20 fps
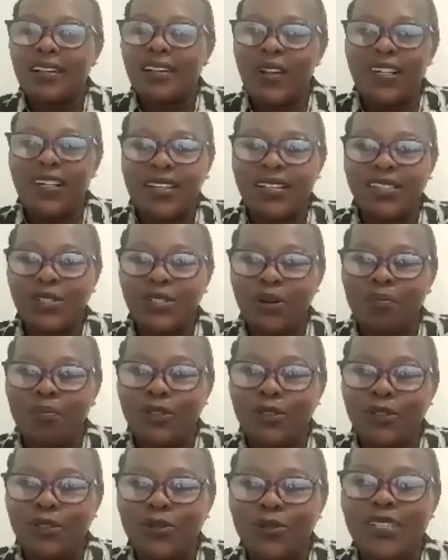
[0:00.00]
this
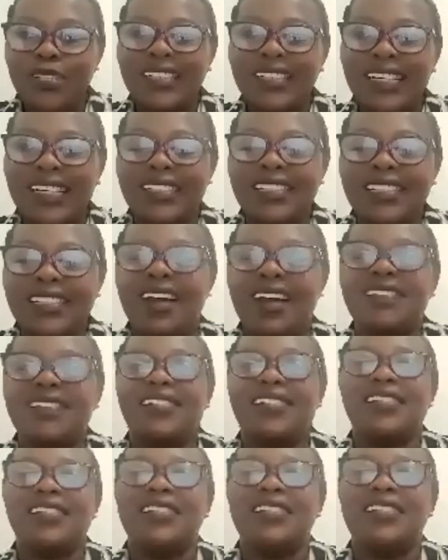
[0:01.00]
opportunity a chance.
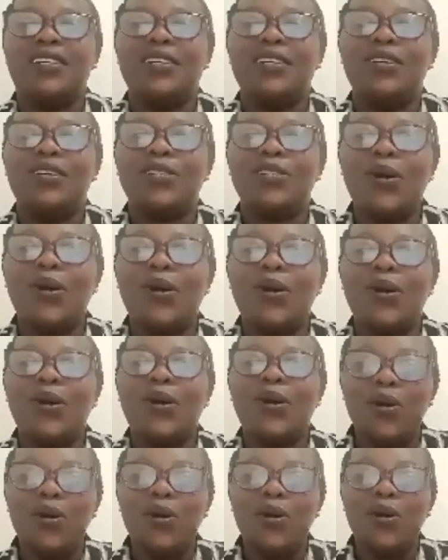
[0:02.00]
So
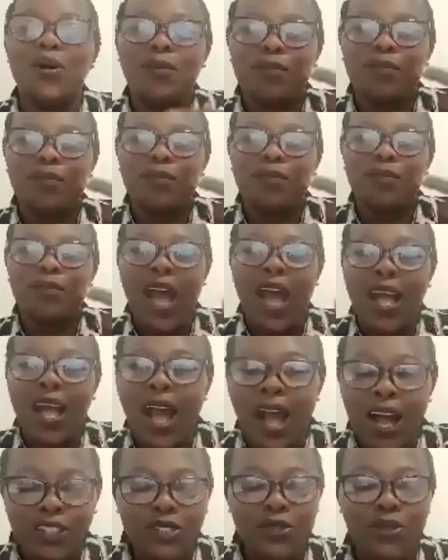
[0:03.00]
I urge
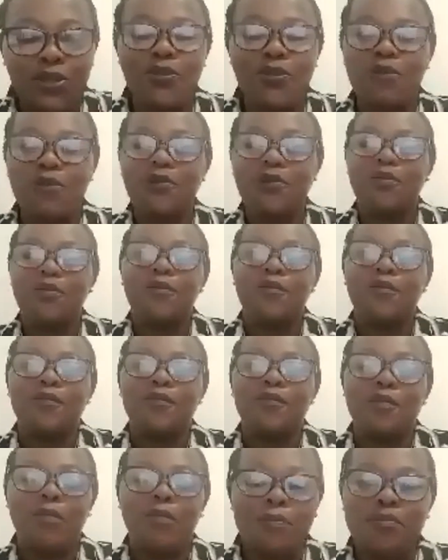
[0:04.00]
you,
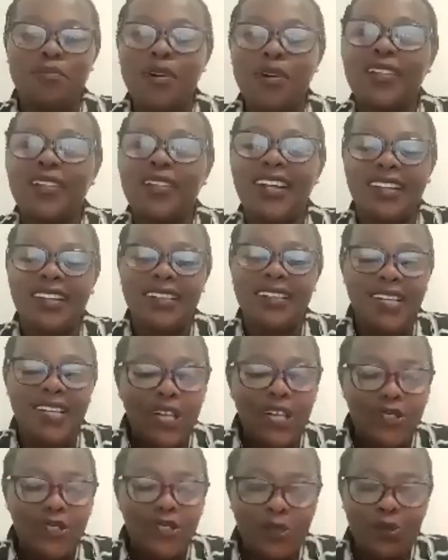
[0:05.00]
my brethren,
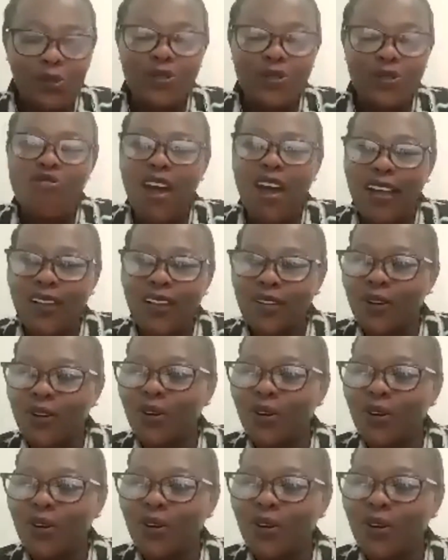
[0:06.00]
to try
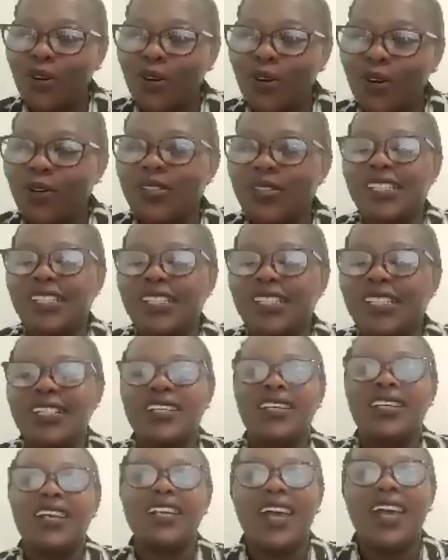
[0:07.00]
God. He has
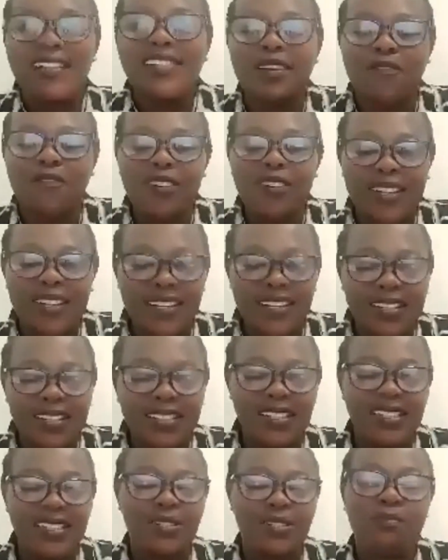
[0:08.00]
given this
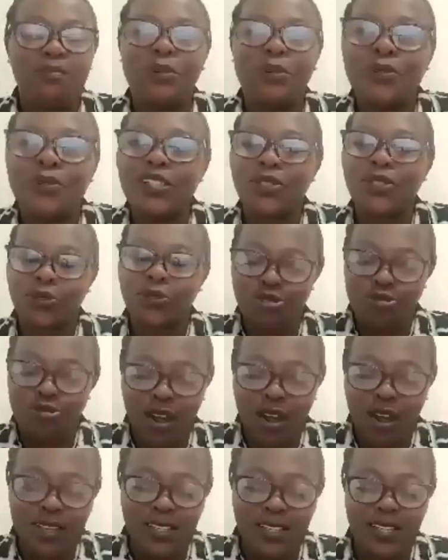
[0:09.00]
opportunity to
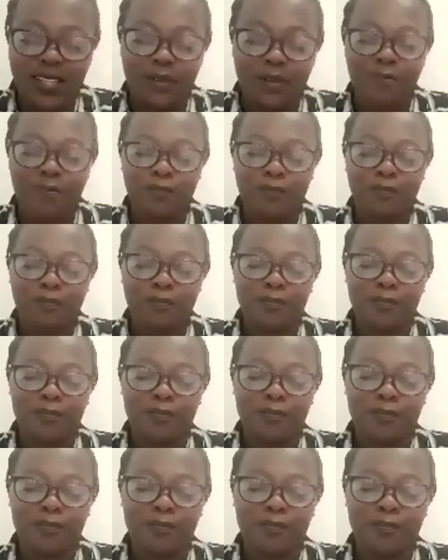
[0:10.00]
try him.
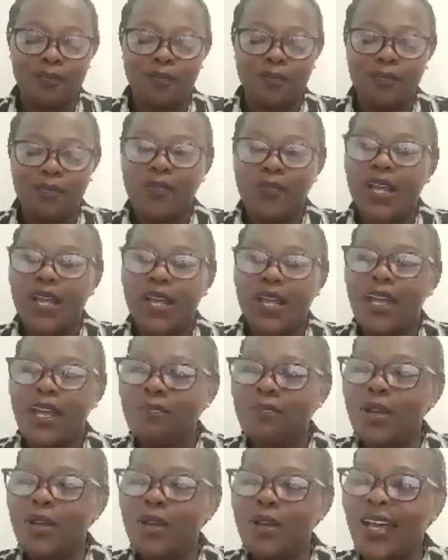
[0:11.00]

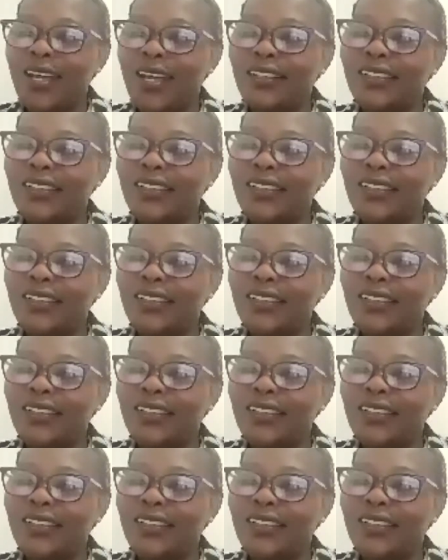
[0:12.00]
Amen.